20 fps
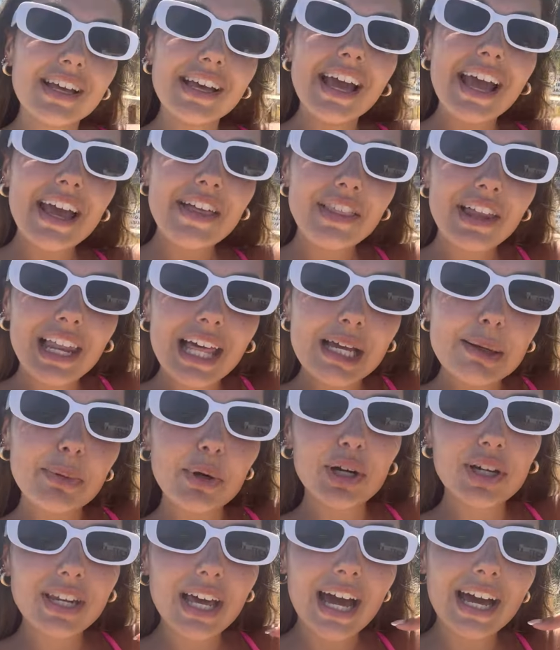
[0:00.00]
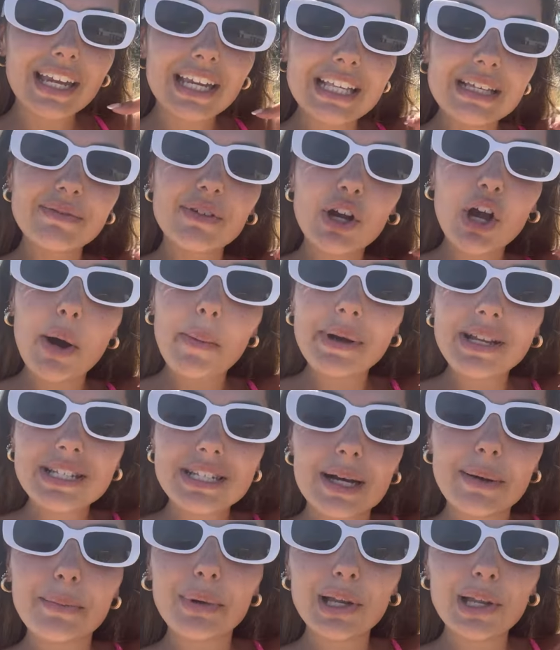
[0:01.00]
hit the like button and leave a comment
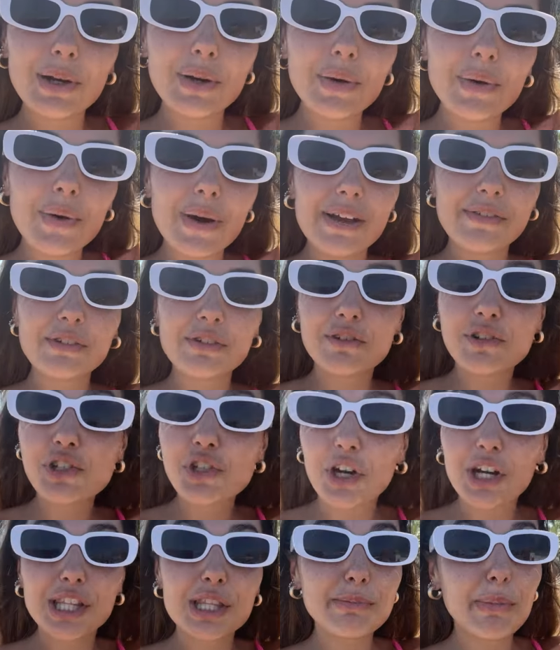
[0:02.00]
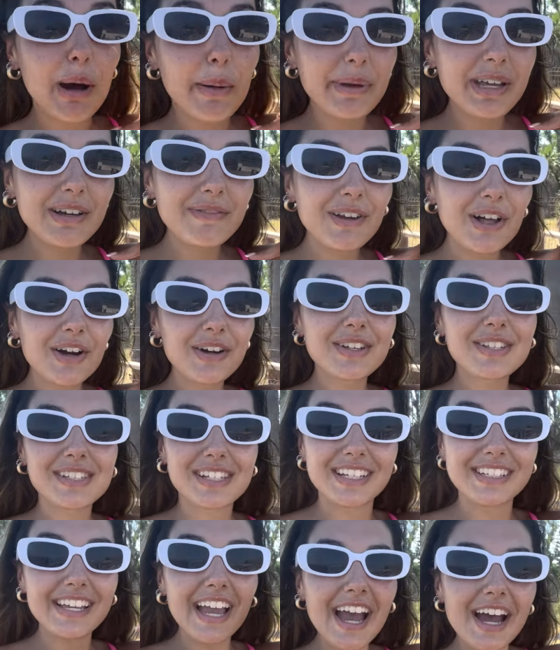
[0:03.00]
down below if you're enjoying the Marbella vlogs.
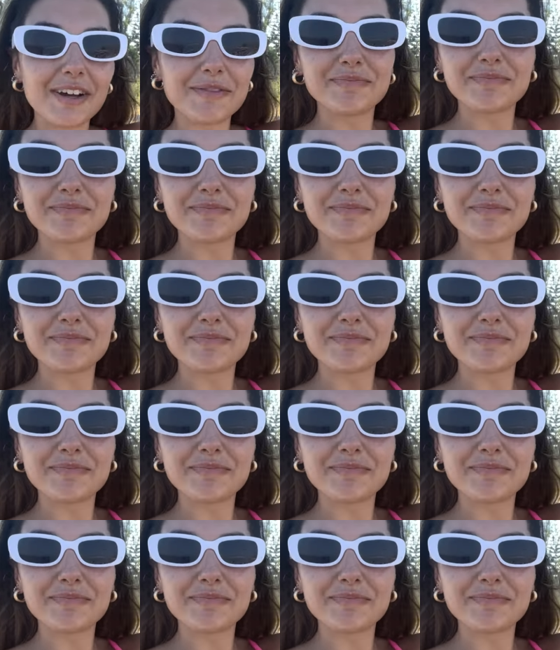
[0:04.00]
And yeah,